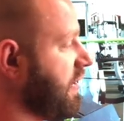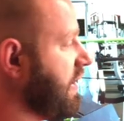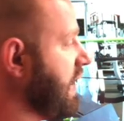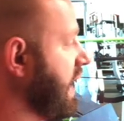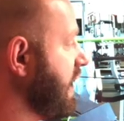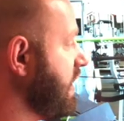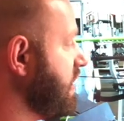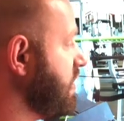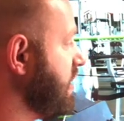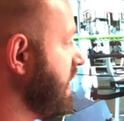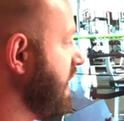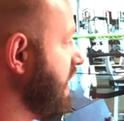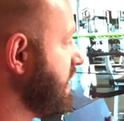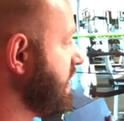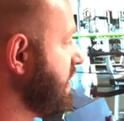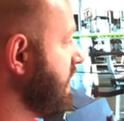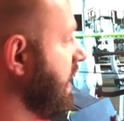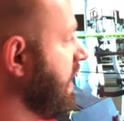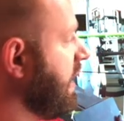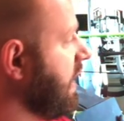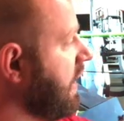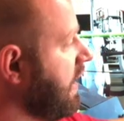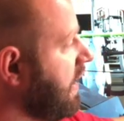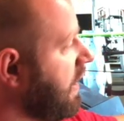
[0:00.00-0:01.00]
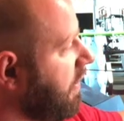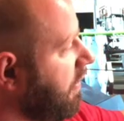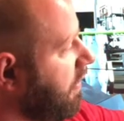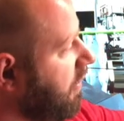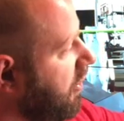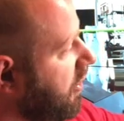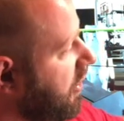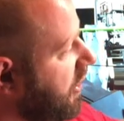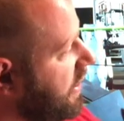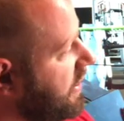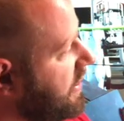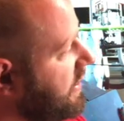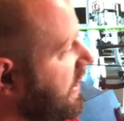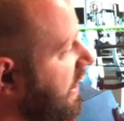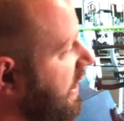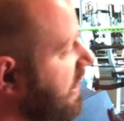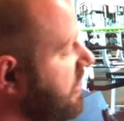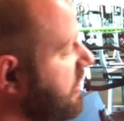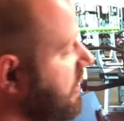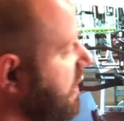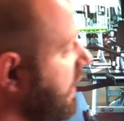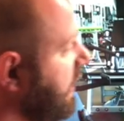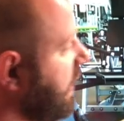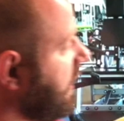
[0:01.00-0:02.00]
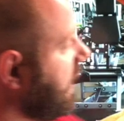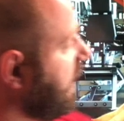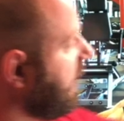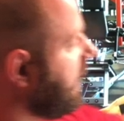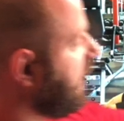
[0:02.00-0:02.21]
of that chest, more extension